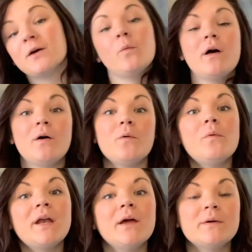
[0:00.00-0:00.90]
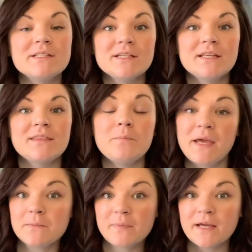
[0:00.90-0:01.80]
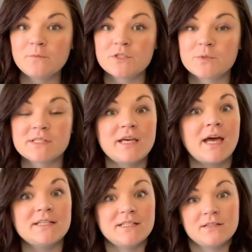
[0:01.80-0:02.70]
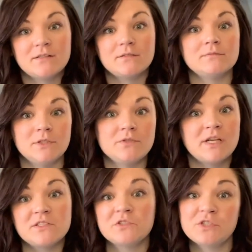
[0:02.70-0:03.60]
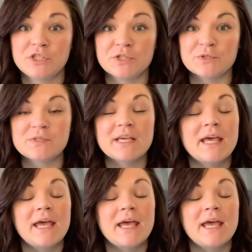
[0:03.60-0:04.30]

Well, when I went to get the paint pen, which was the ideal utensil to use,